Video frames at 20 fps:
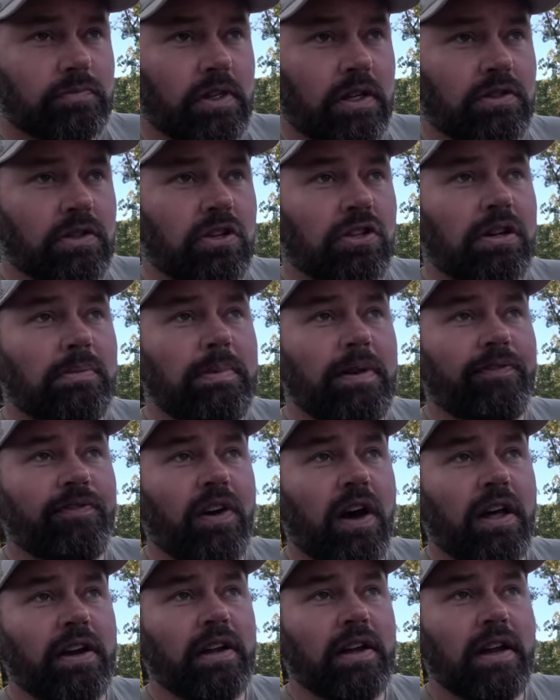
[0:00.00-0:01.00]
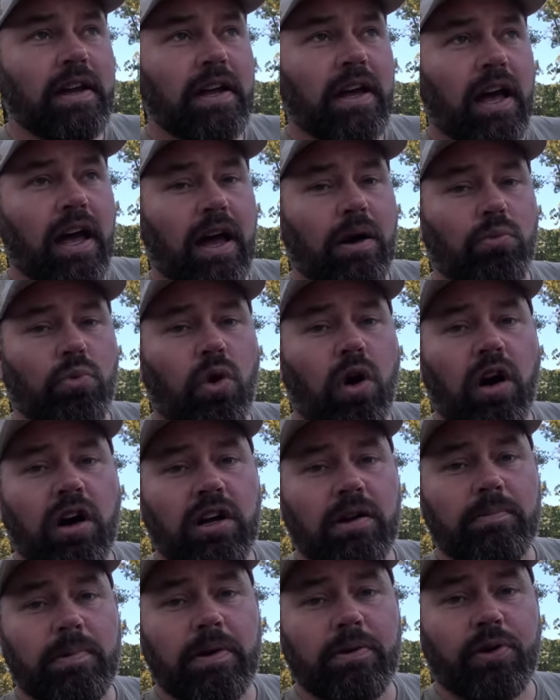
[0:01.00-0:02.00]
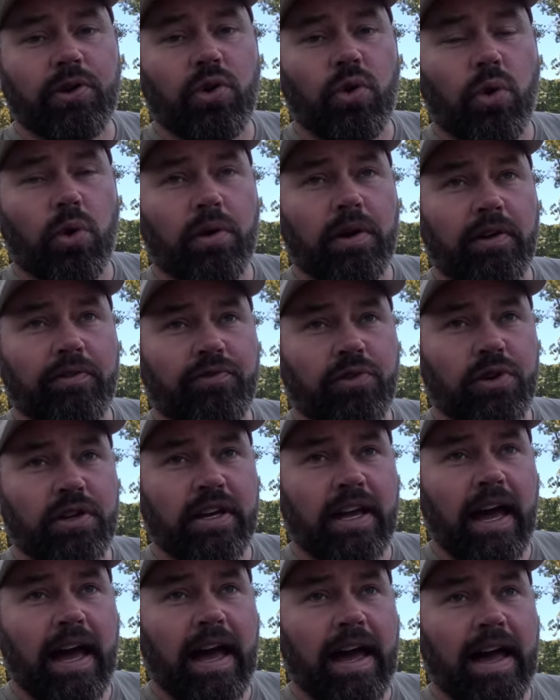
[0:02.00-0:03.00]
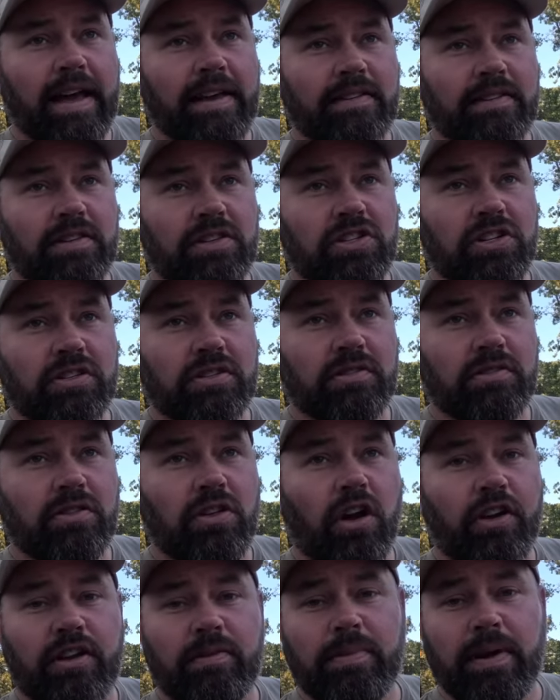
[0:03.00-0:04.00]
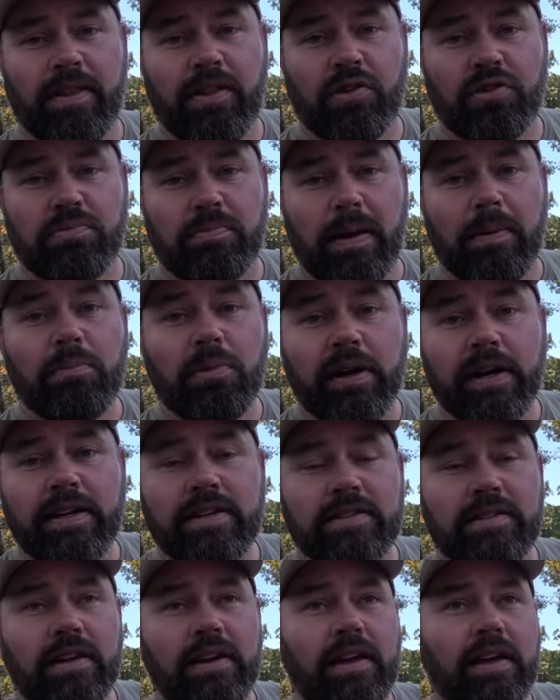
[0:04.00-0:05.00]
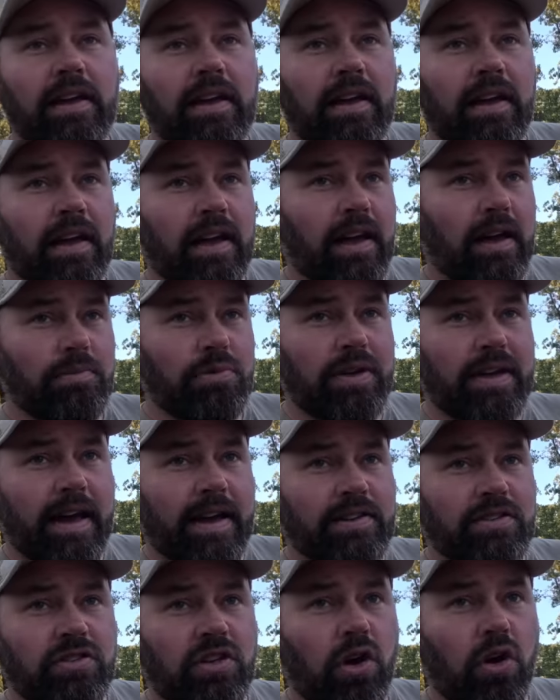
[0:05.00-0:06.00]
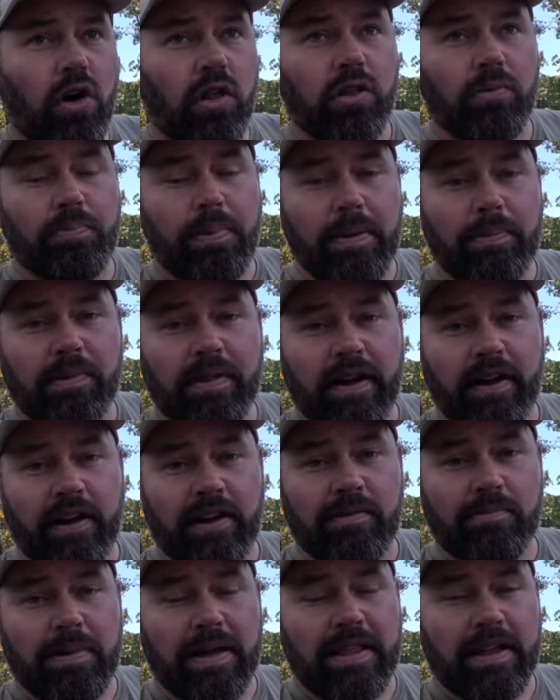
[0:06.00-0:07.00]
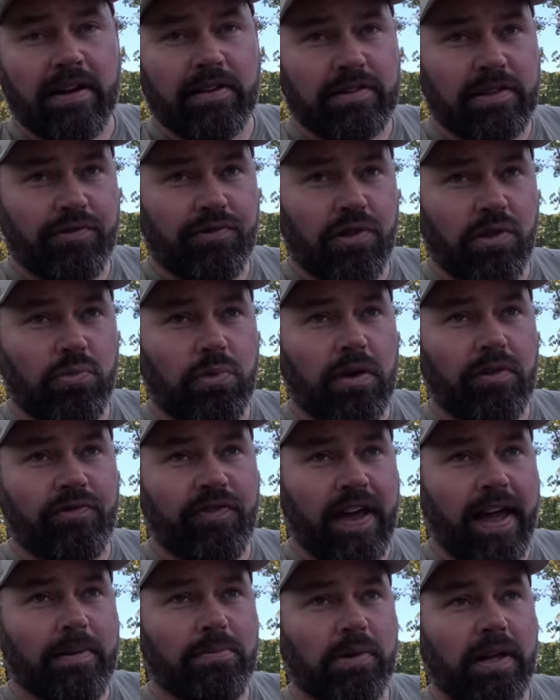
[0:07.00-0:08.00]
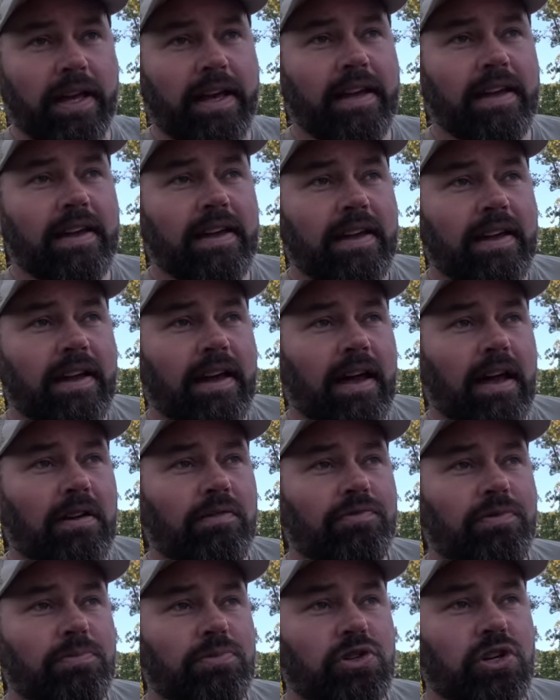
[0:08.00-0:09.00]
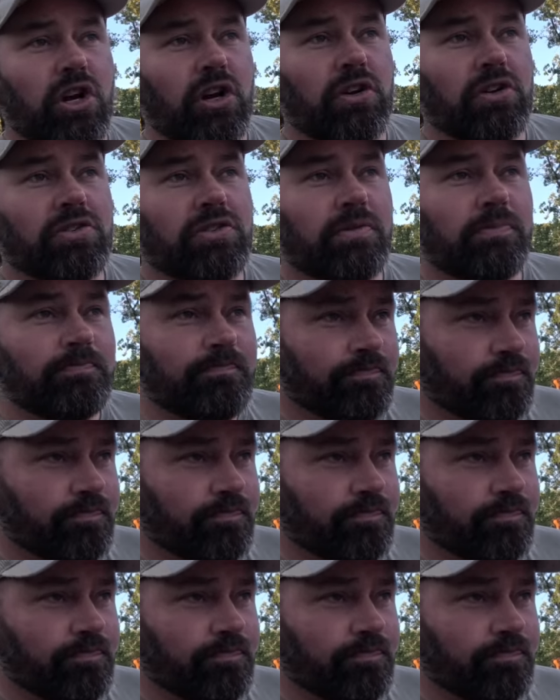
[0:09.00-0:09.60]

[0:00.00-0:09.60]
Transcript: So it's going to be fun. We're all going to be recording it for you guys and just documenting those memories. You guys know all the people that are going to be there, except for the one family from church.